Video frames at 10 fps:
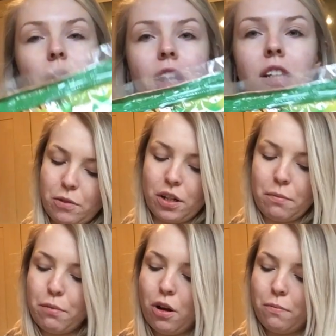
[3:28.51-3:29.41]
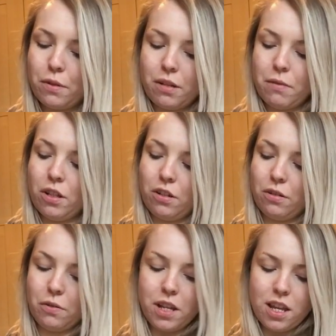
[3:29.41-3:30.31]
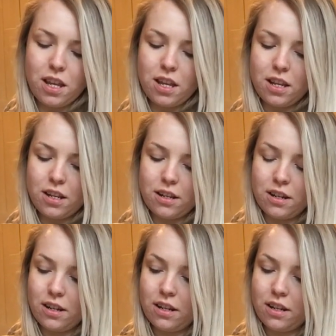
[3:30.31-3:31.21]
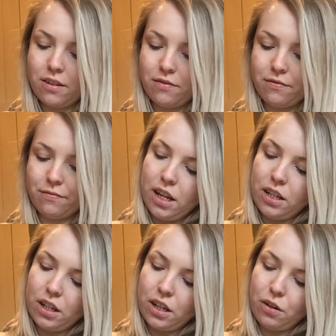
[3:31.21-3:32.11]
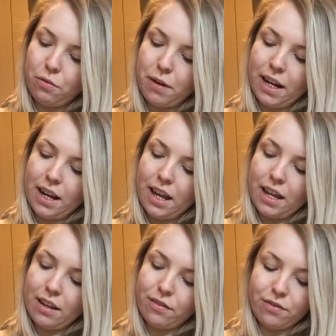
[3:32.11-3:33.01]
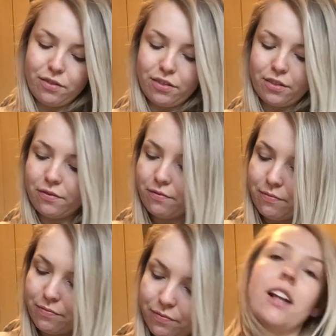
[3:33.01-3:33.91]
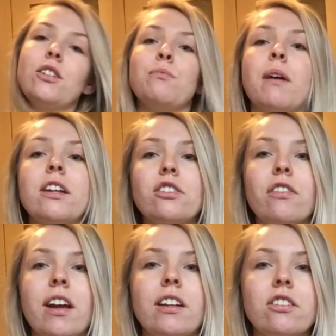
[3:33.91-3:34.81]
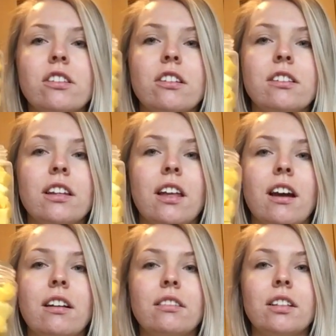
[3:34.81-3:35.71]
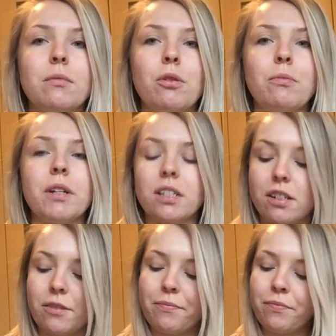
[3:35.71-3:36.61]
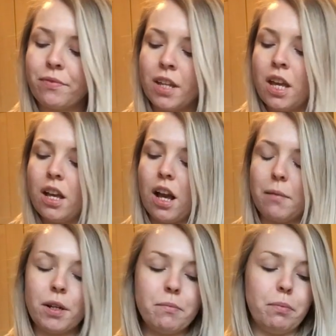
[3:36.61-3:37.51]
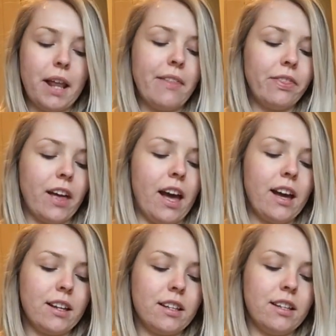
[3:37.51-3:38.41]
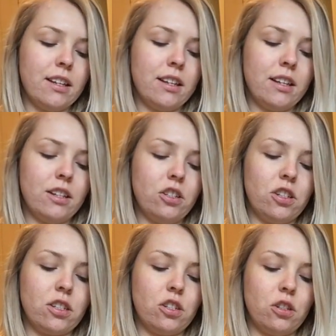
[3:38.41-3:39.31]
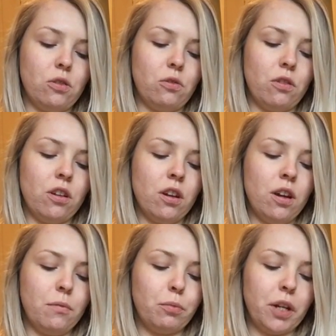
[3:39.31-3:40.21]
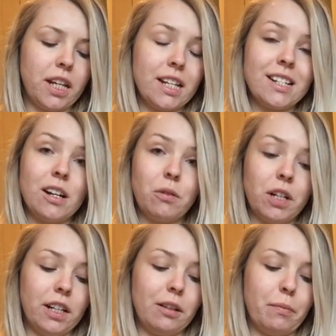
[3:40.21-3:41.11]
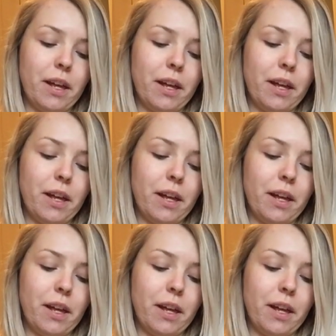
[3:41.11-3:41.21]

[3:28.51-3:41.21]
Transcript: one. I'm just gonna pop some of those in. In you go, my love. I don't measure it, it just looks like that at the moment. And I'm gonna blend that just to break it down a little